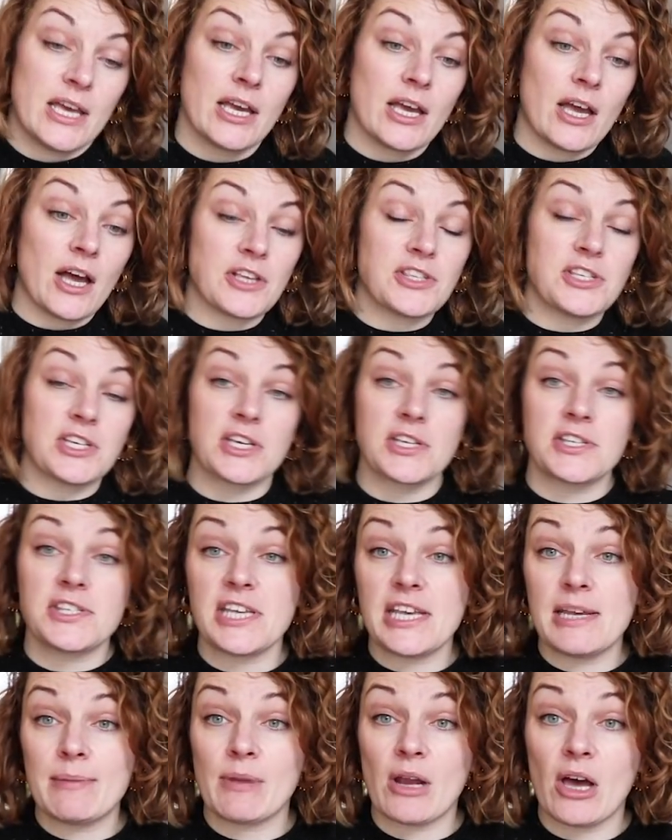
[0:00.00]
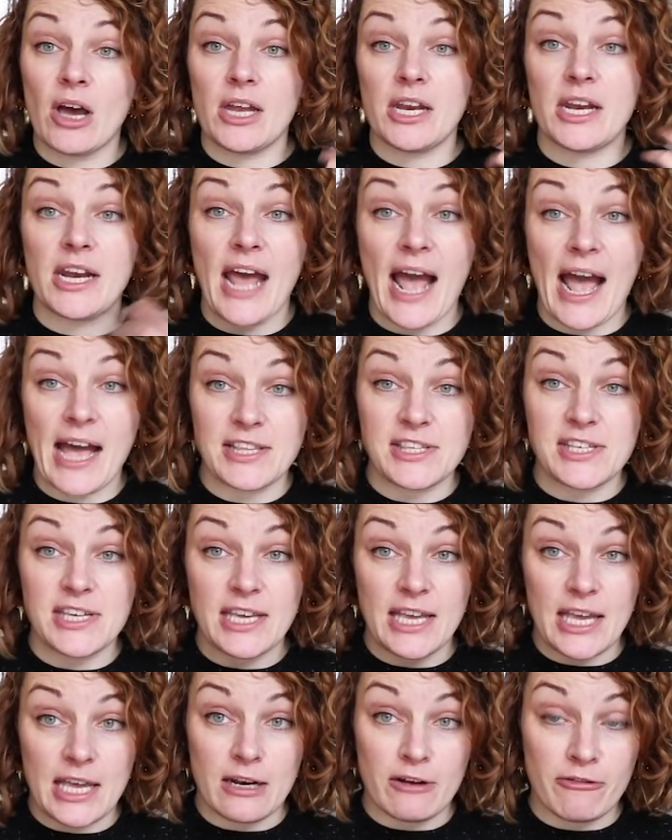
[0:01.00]
cutting a seam line and
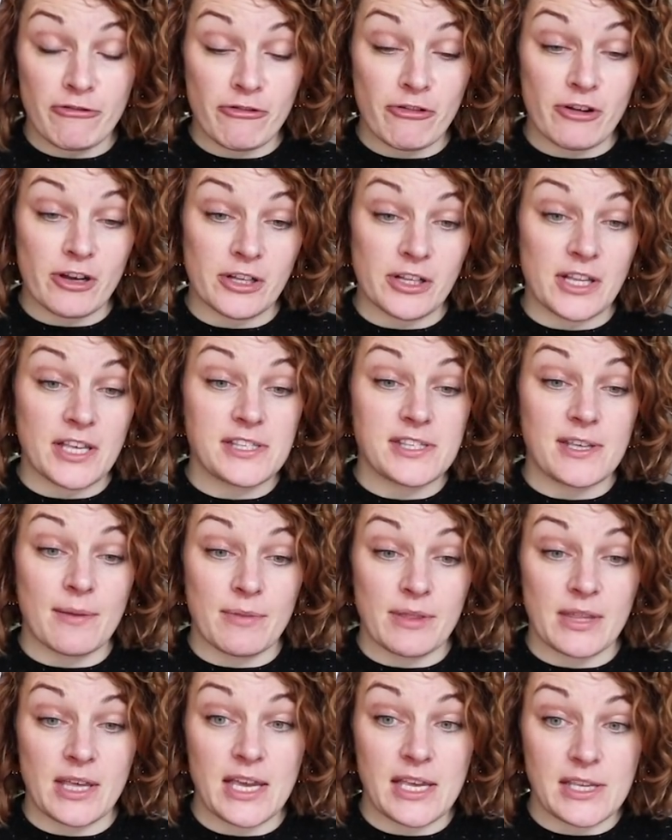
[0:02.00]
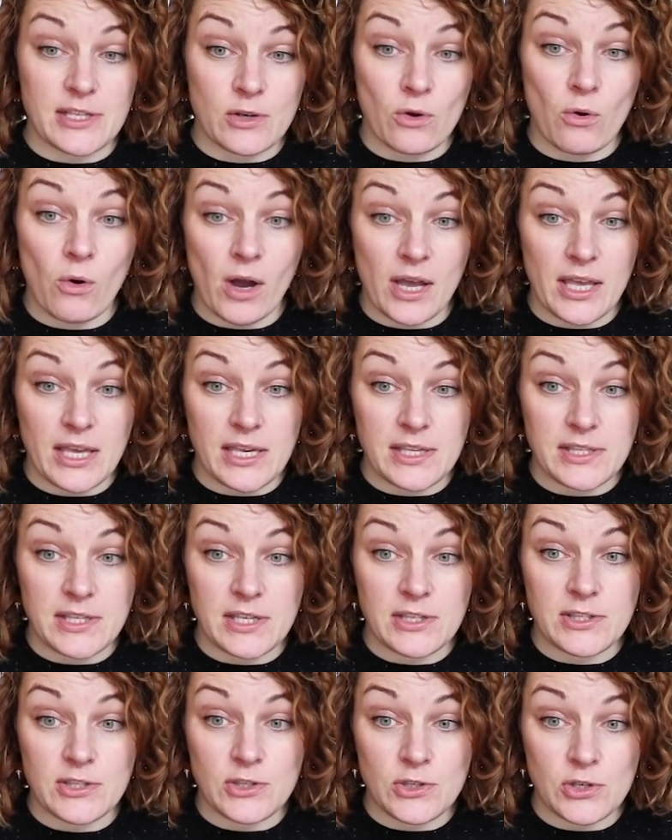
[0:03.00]
adding in a frill is something that is quite
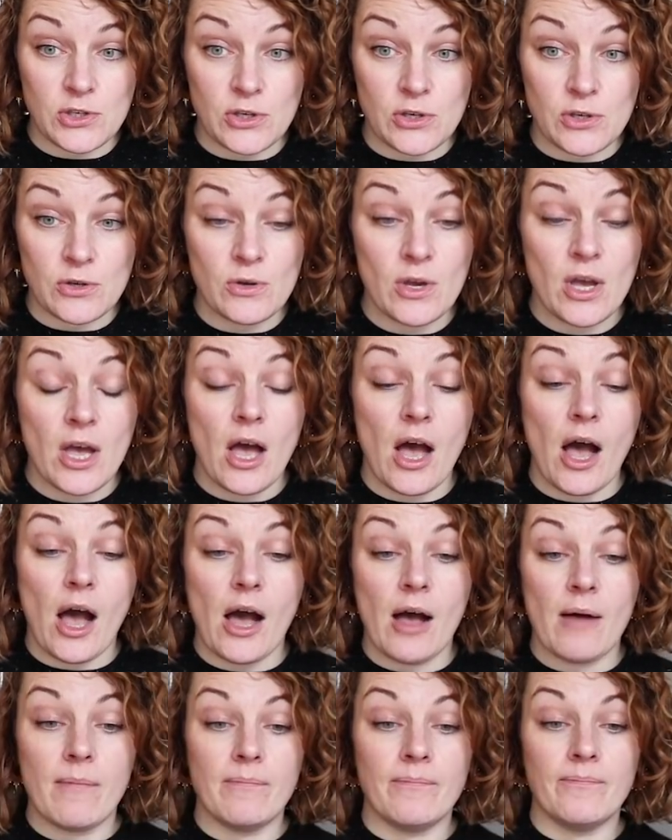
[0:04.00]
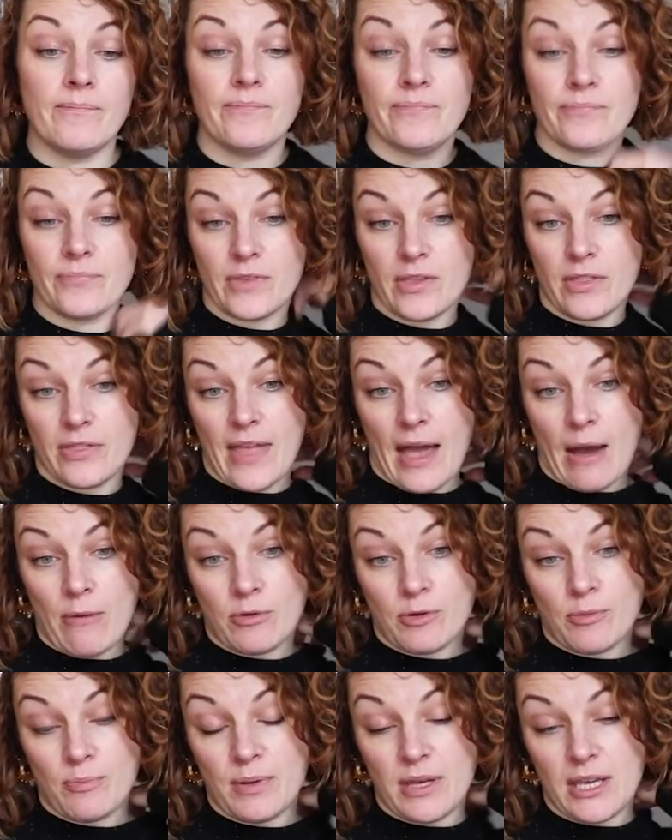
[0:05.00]
easy to do. That
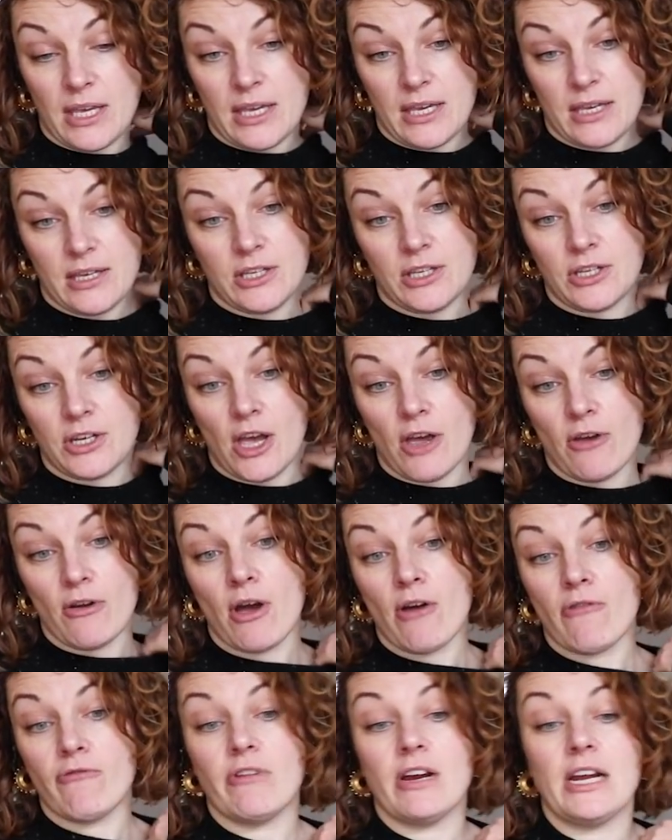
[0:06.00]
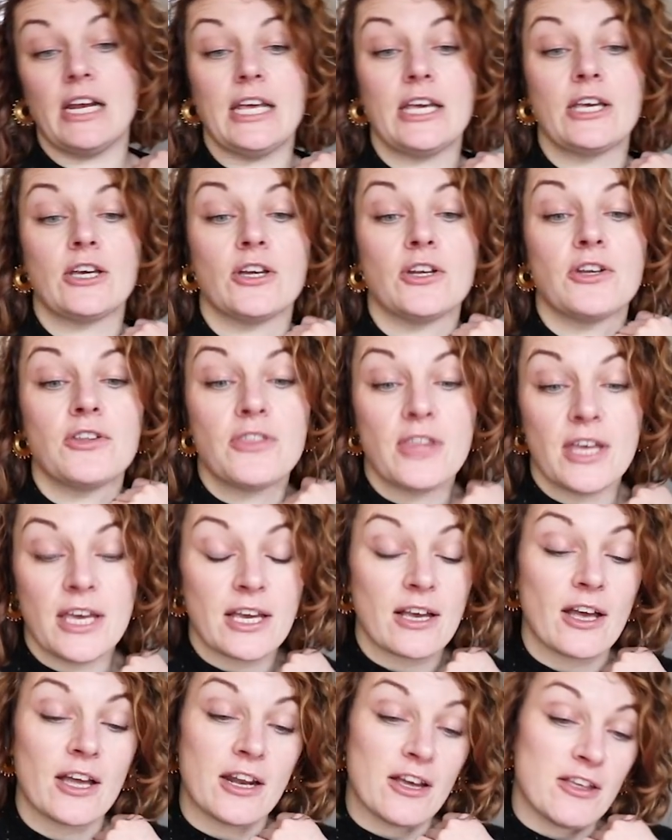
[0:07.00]
would be, you know, a really good
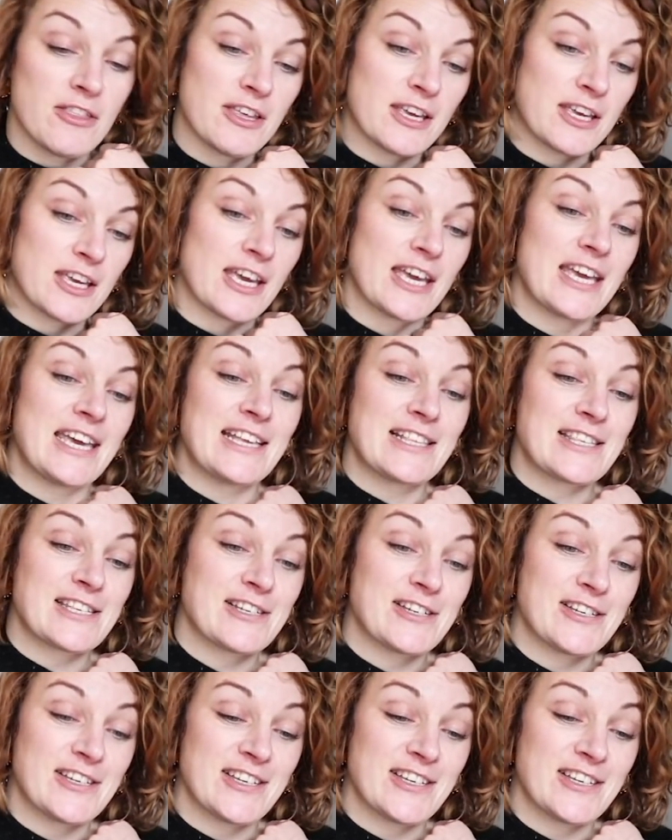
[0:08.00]
thing. And I think it